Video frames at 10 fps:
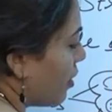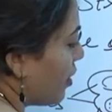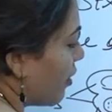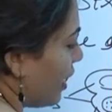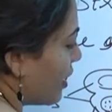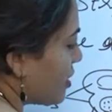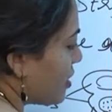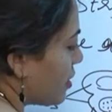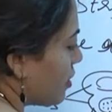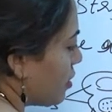
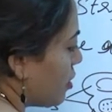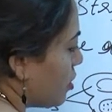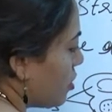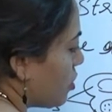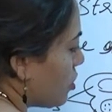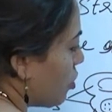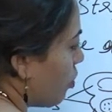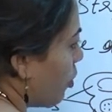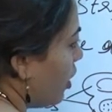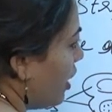grains. So
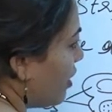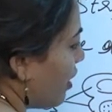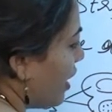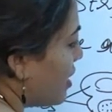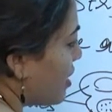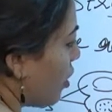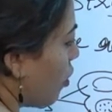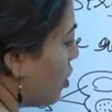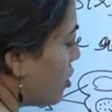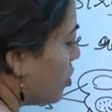pollen grains are
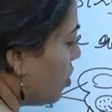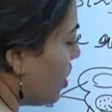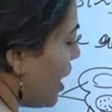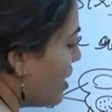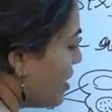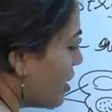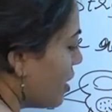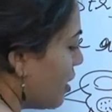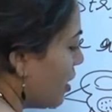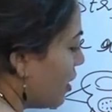also known as
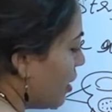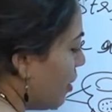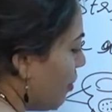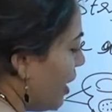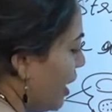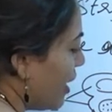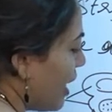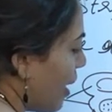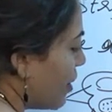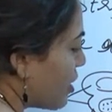the male
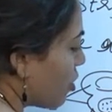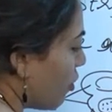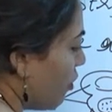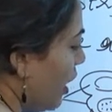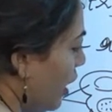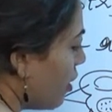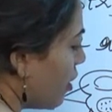gametes of a.